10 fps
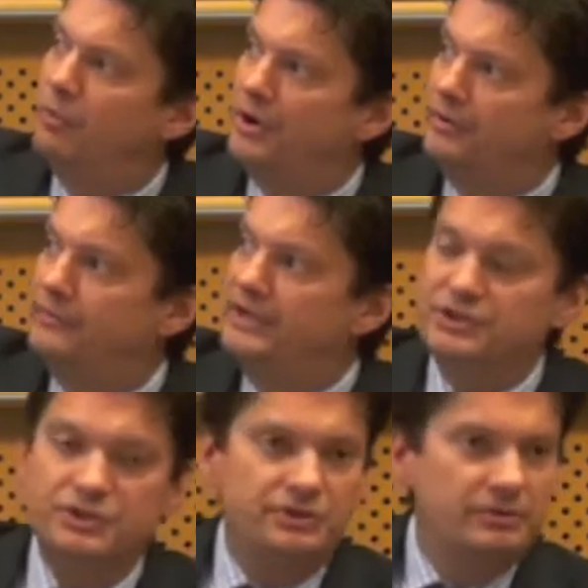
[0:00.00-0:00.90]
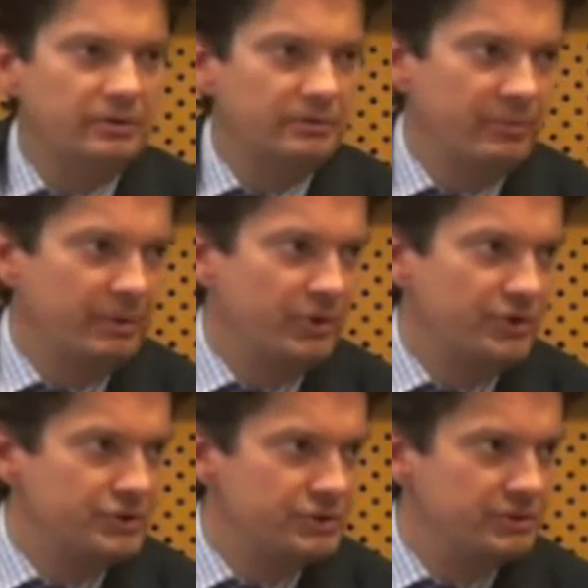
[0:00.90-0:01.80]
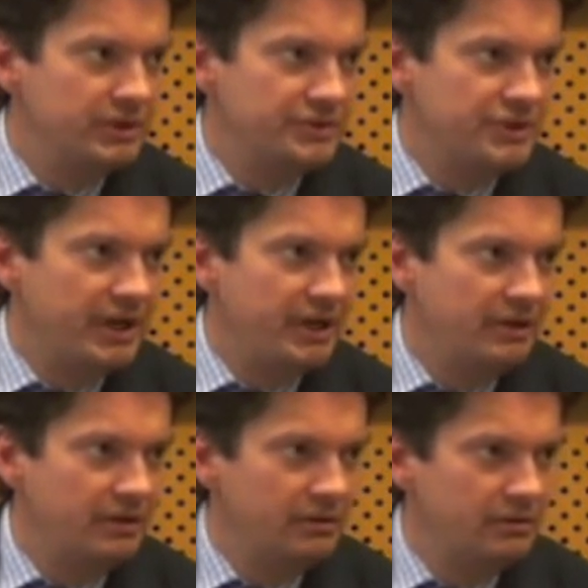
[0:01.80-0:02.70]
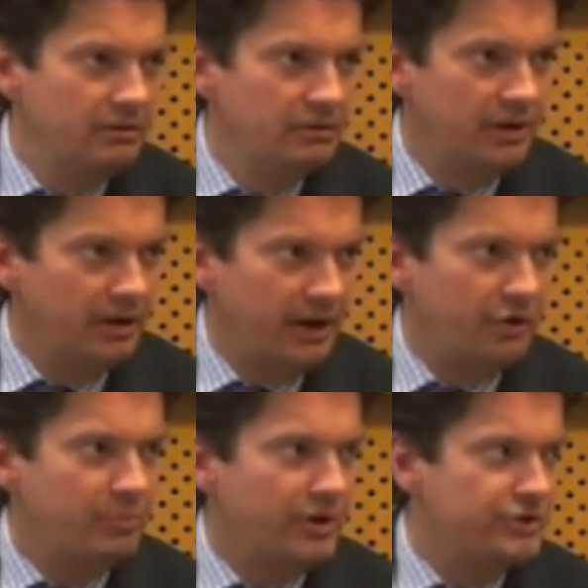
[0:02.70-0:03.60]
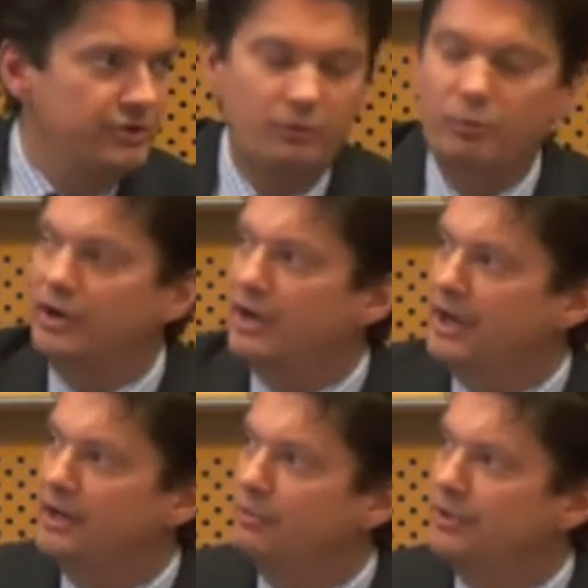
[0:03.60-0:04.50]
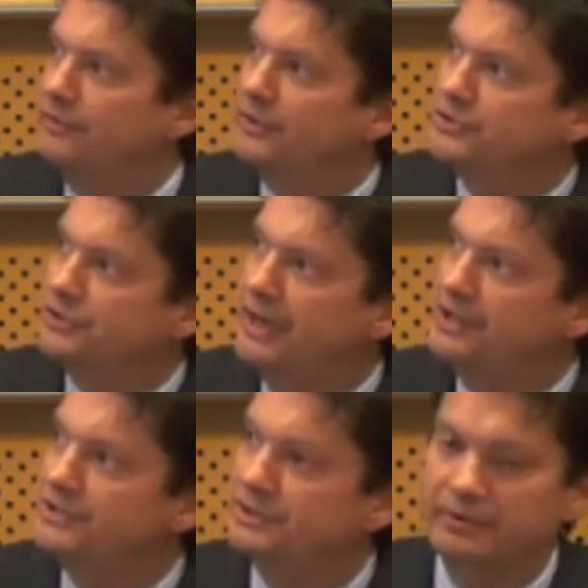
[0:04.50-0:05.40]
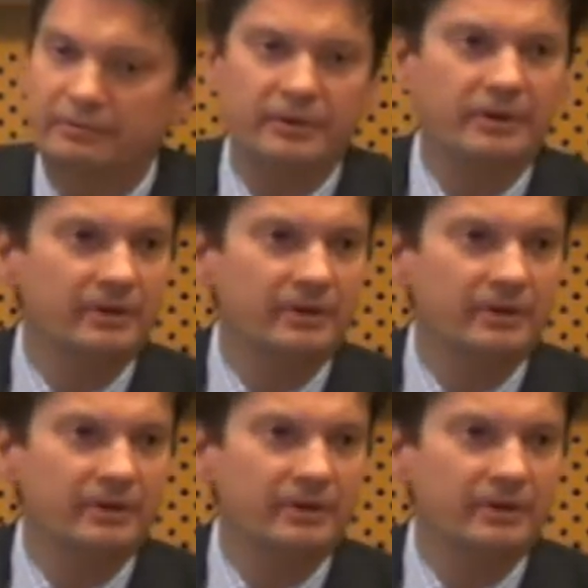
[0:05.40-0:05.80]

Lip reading: one of these members as a counterparty on either one of those trades. So